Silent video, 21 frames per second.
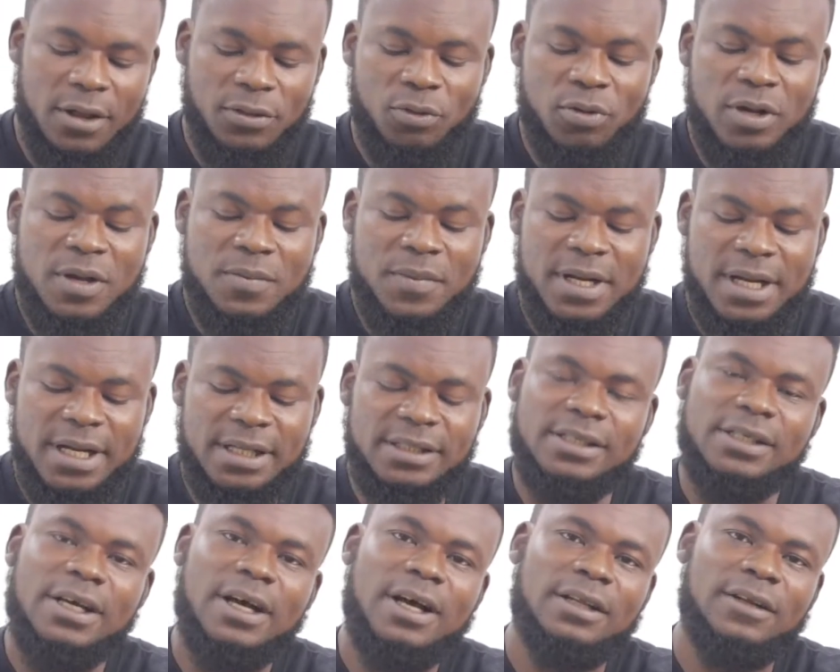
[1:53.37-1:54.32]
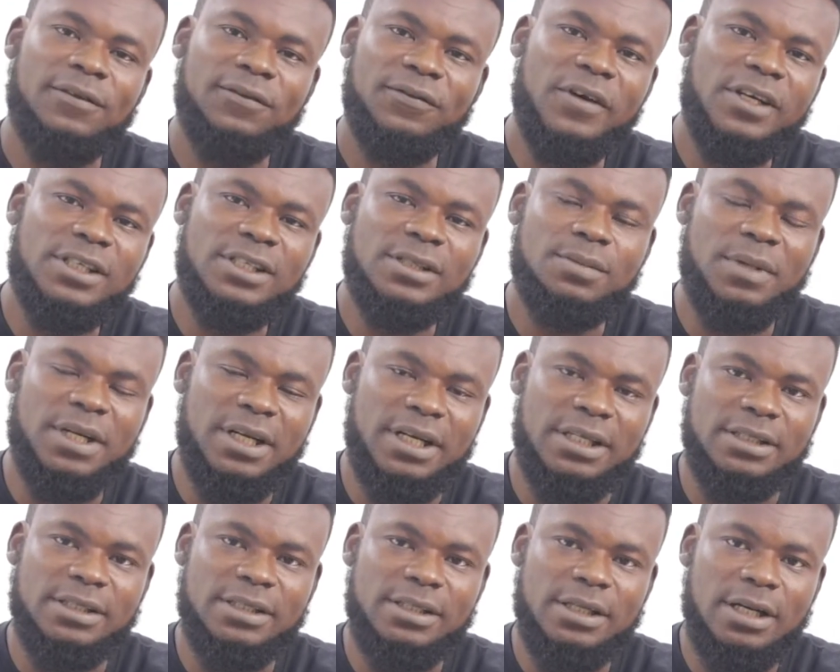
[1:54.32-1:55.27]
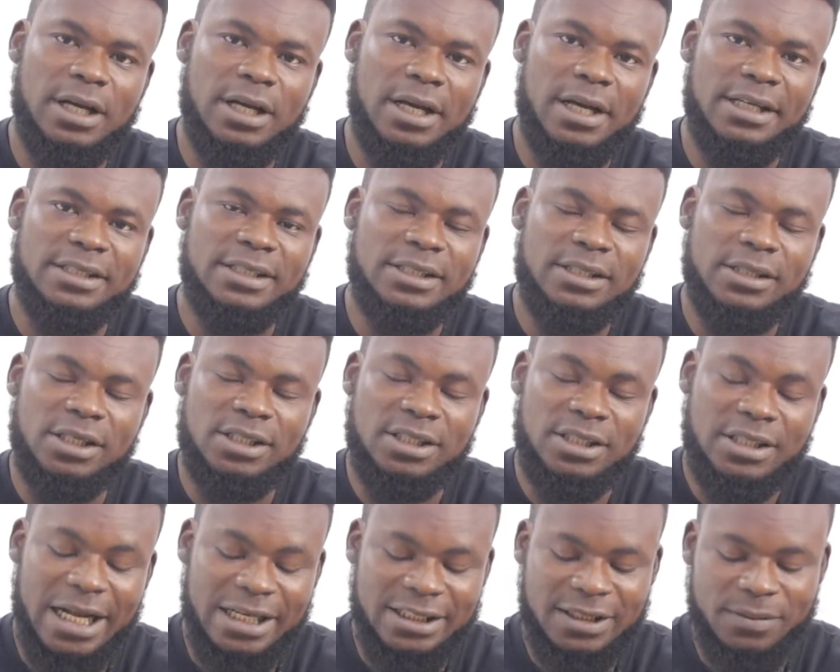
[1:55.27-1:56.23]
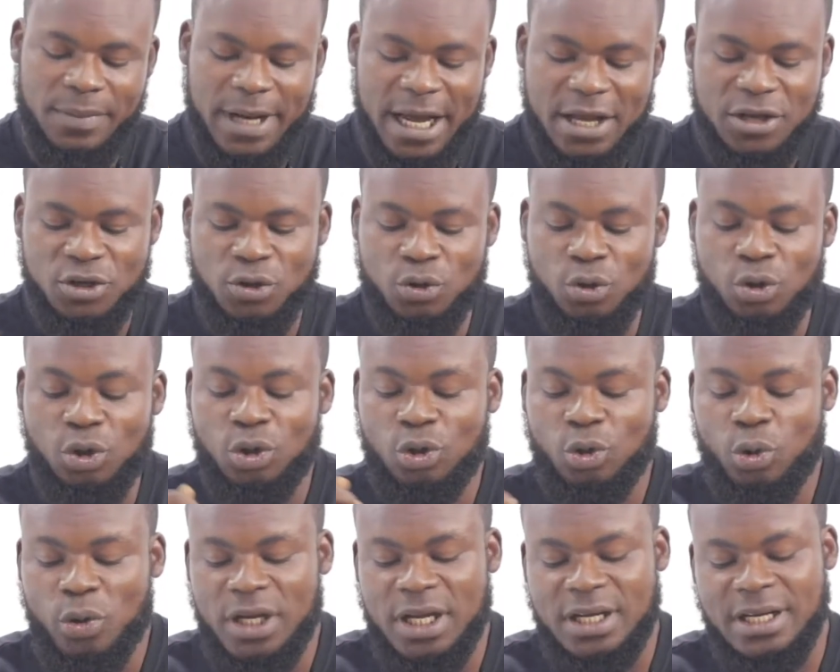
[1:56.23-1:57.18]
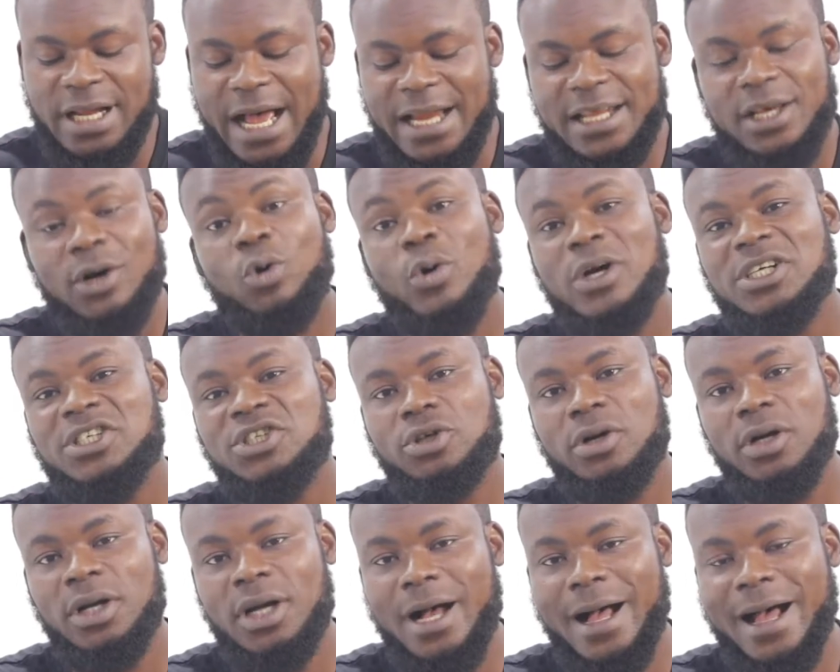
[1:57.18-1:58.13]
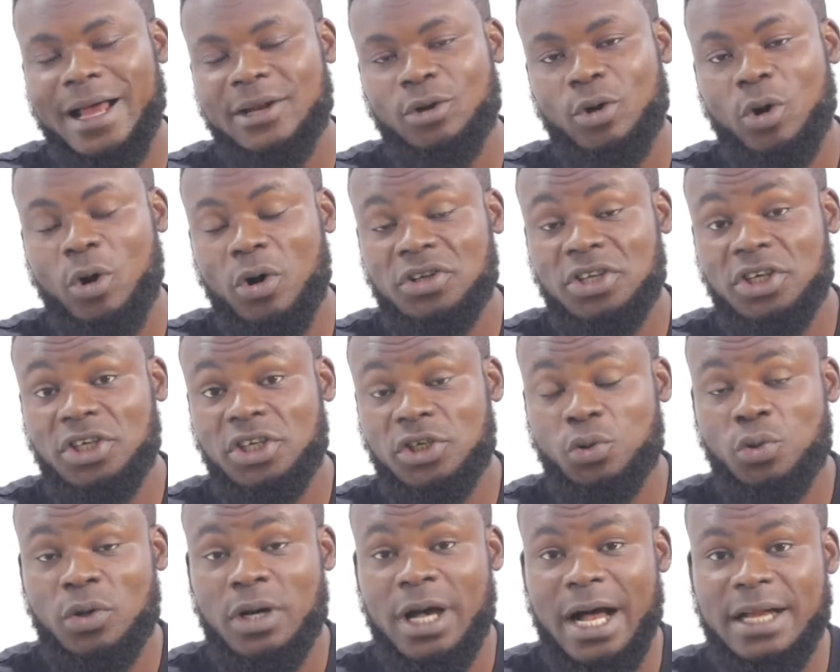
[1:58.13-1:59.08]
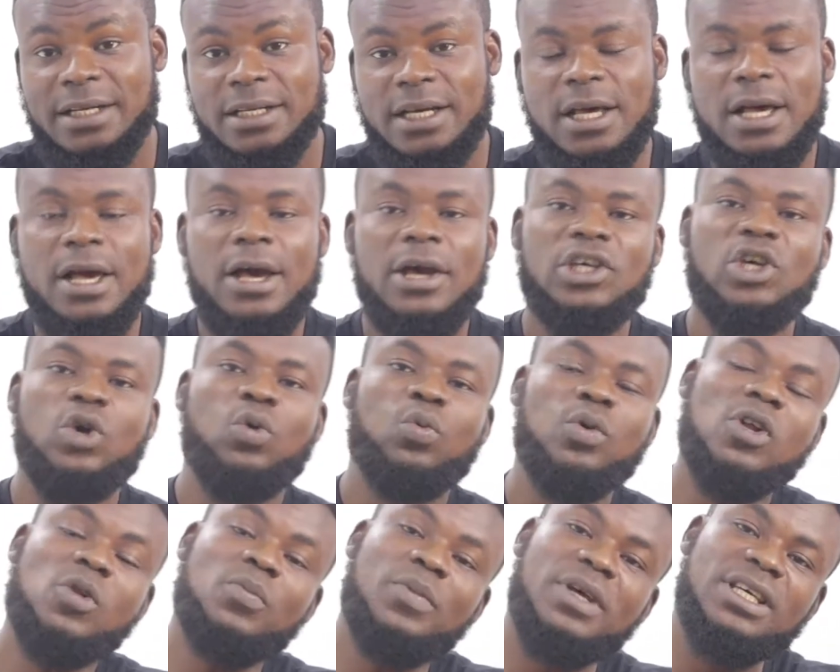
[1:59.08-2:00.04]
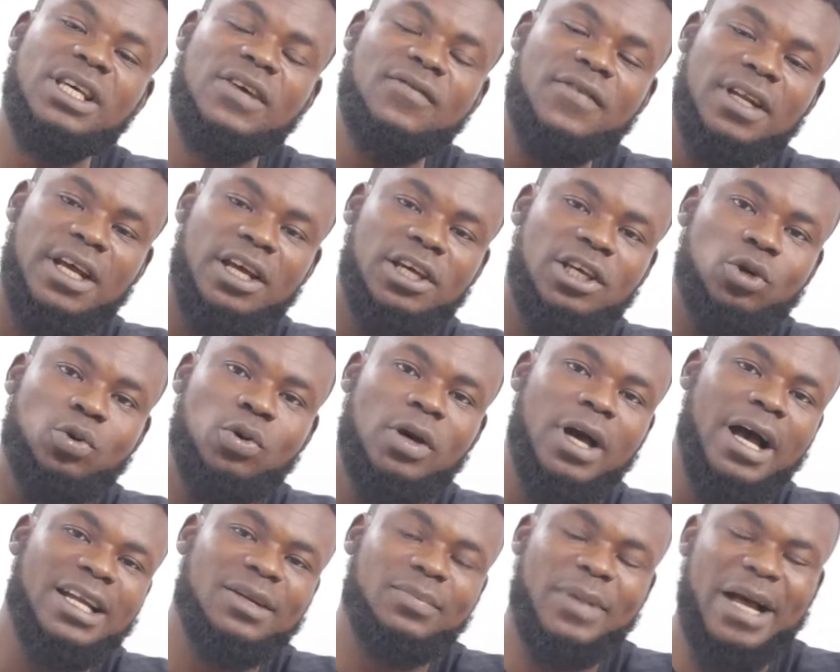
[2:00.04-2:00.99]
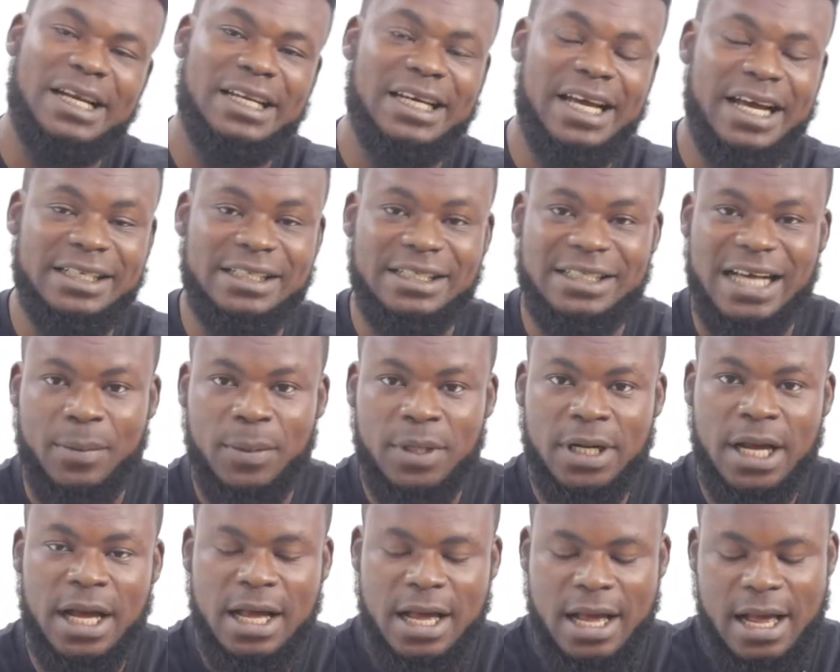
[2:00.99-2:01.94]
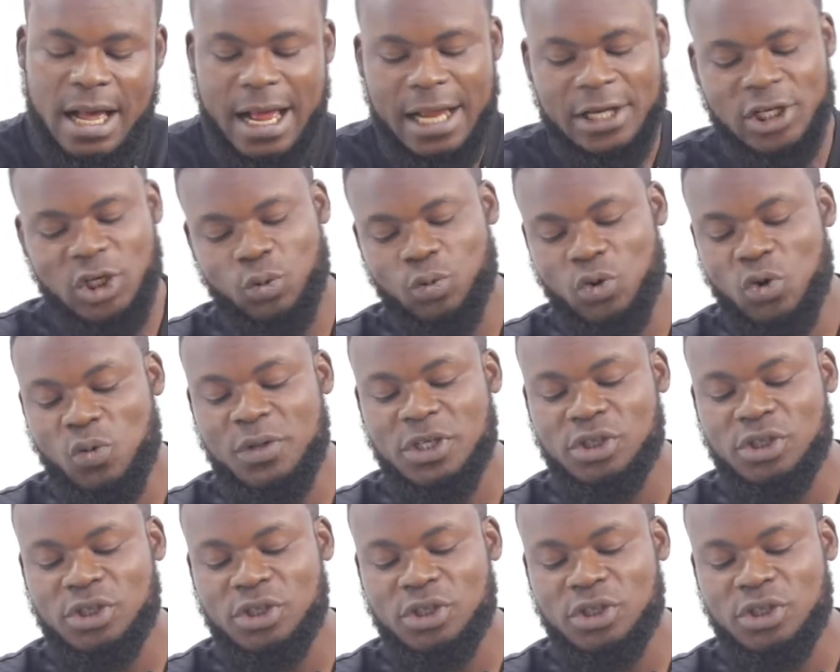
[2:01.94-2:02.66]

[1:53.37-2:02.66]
3 minutes, the first minute starts by you looking at a question card called the cue card. You will be given a cue card by the examiner, and you will be